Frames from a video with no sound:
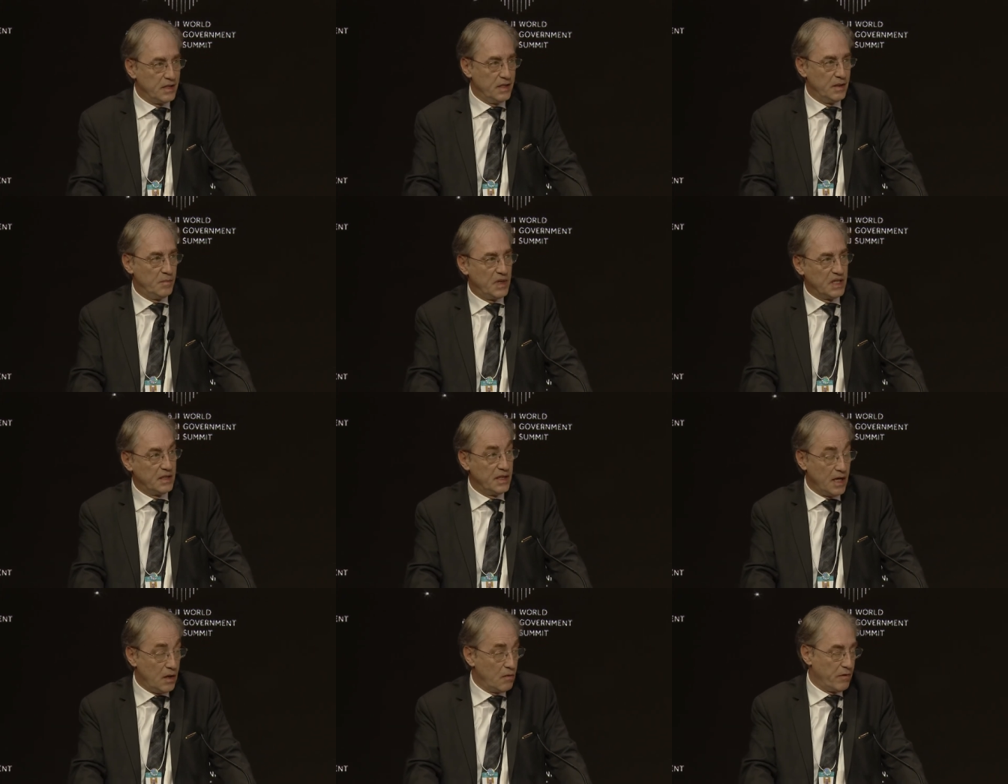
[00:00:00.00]
but
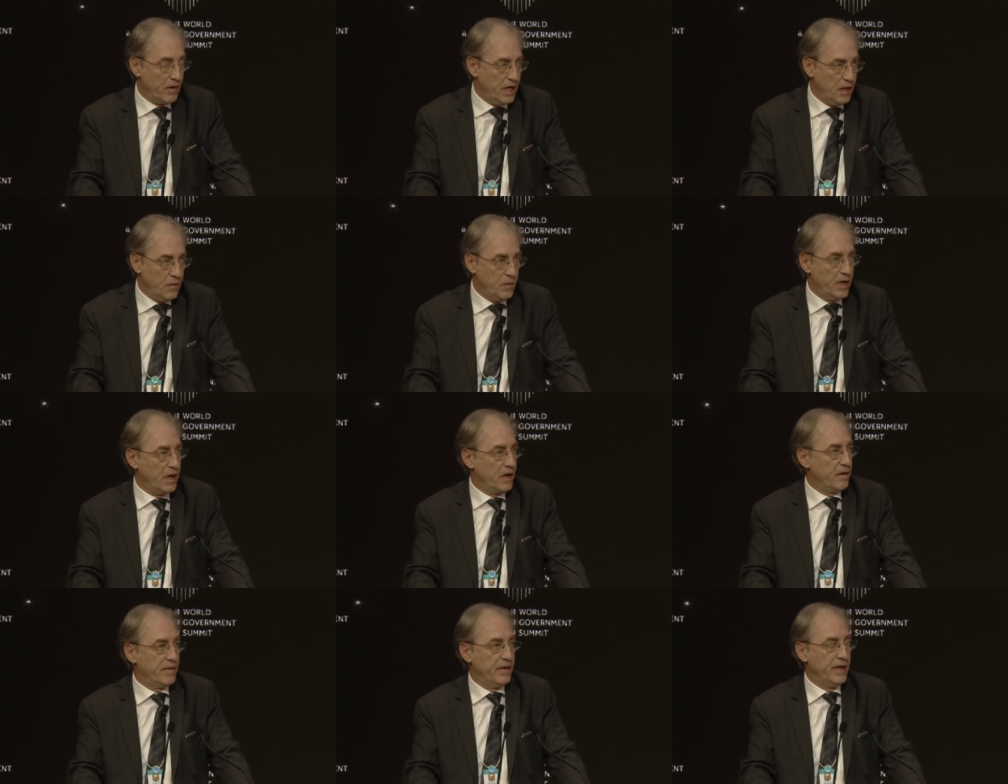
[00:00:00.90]
now really we
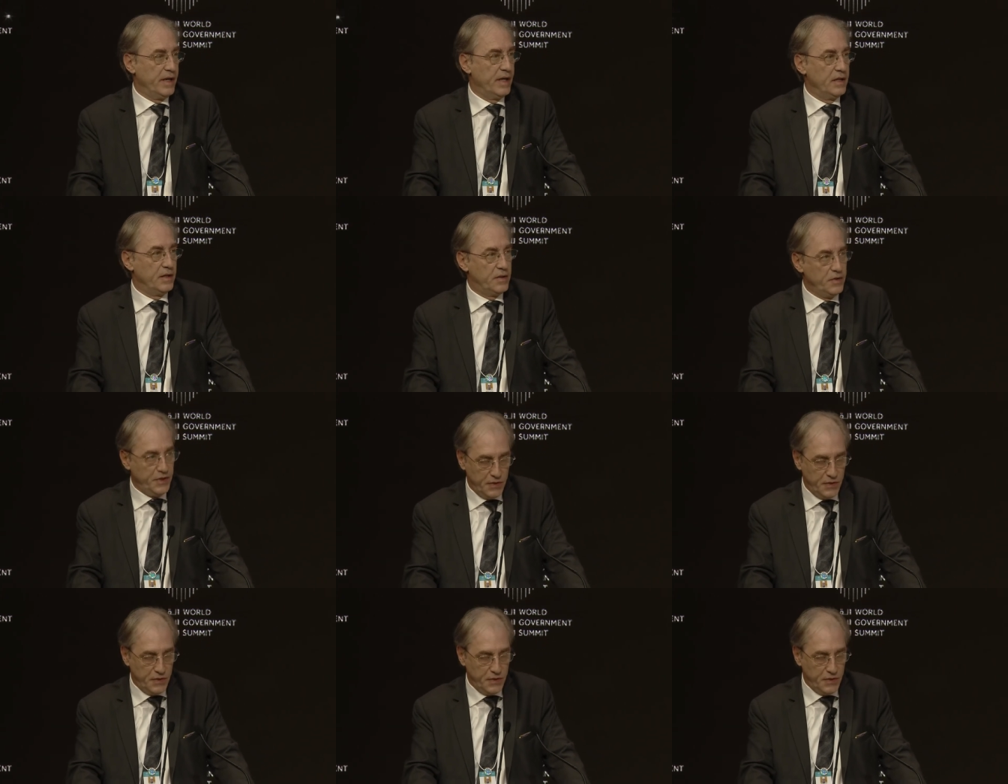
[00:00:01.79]
are thinking to